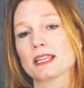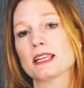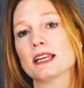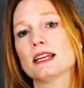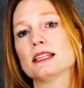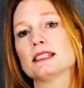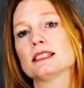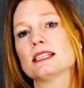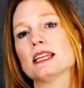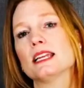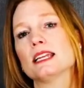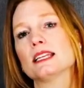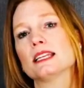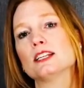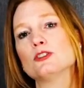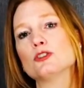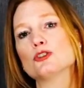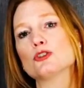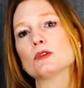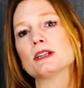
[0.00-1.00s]
because it
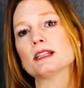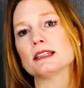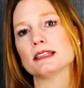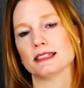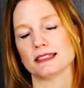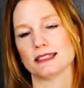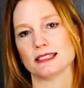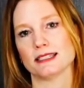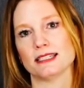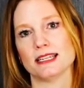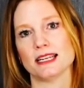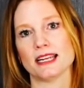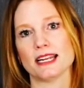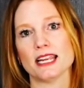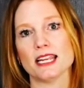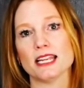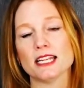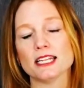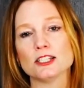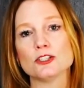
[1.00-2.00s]
gets your listing
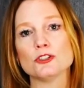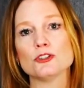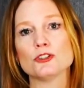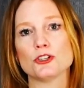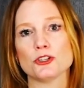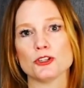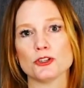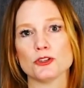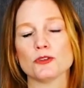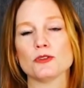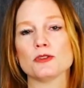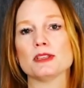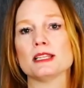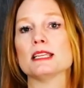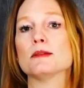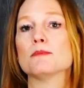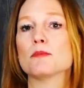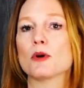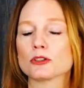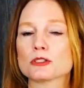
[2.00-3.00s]
into
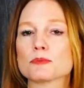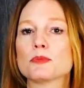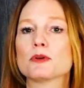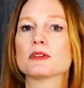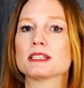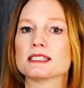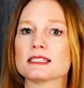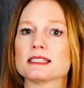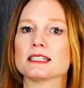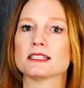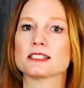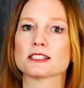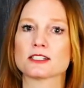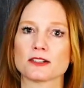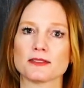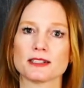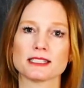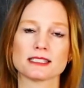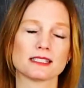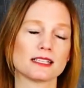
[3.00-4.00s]
the multiple listing
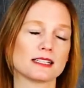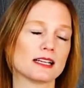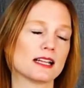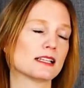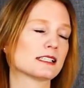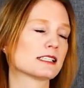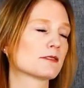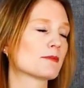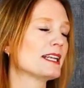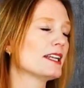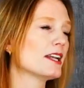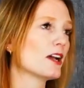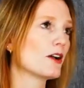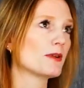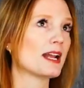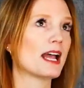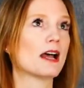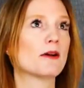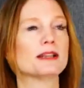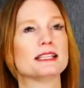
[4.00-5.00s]
service. And as we know
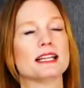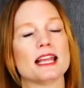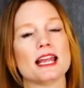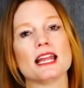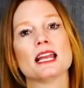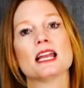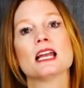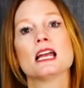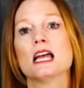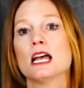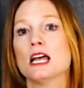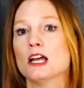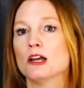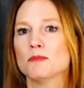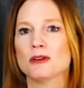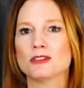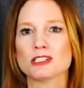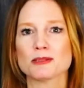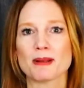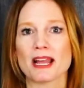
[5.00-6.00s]
nowadays,
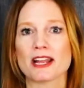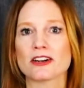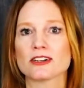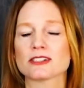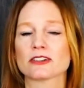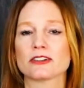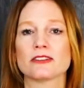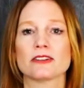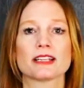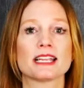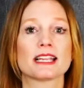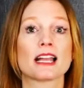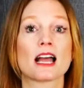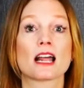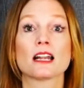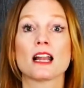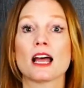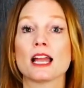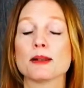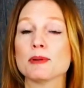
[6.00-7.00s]
most buyers are looking
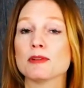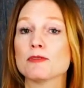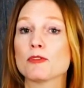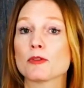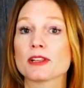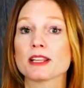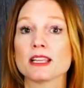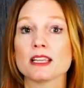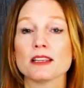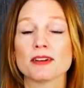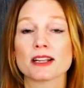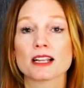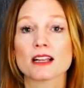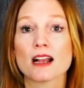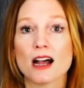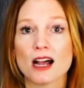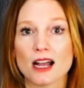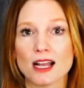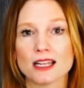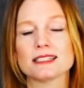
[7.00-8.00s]
online before they even
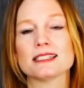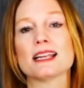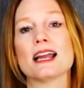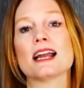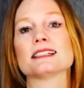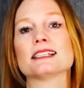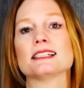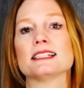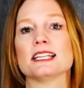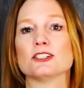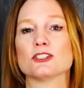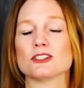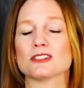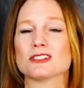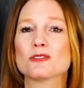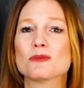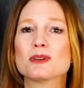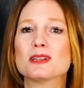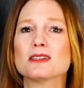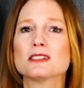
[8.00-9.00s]
contact an agent.
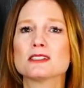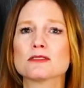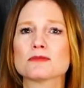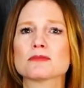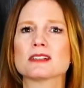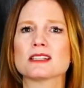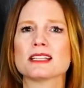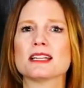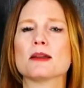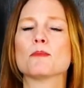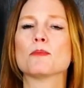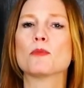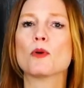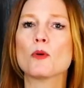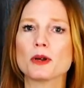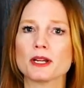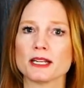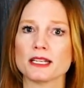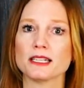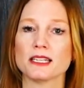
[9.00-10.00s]
So it is really
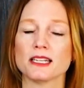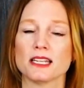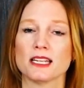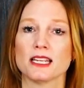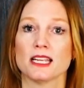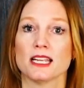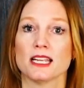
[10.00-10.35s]
important,